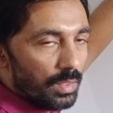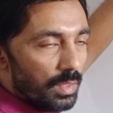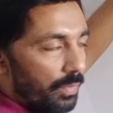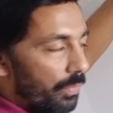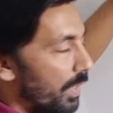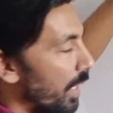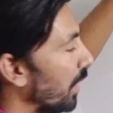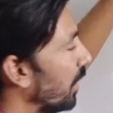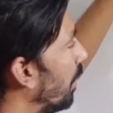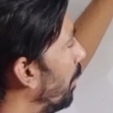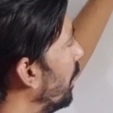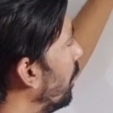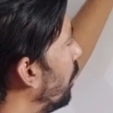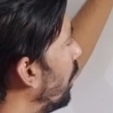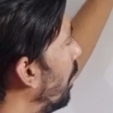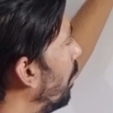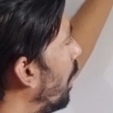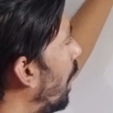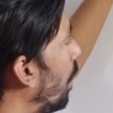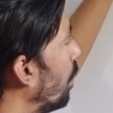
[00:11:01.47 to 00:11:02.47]
We are coming
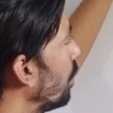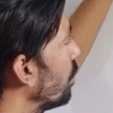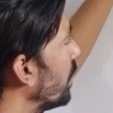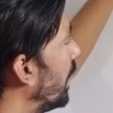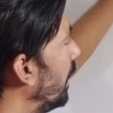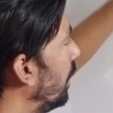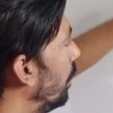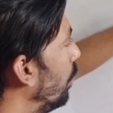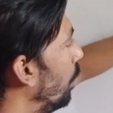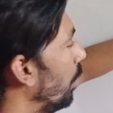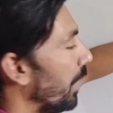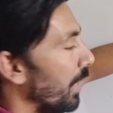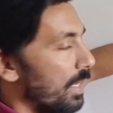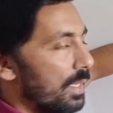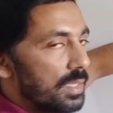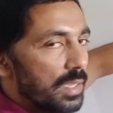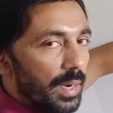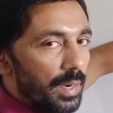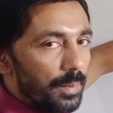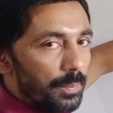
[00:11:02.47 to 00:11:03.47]
from outside to
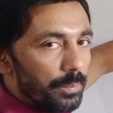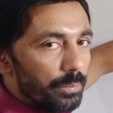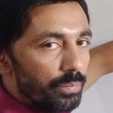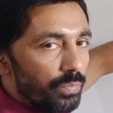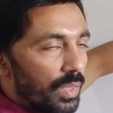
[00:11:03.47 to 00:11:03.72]
inside.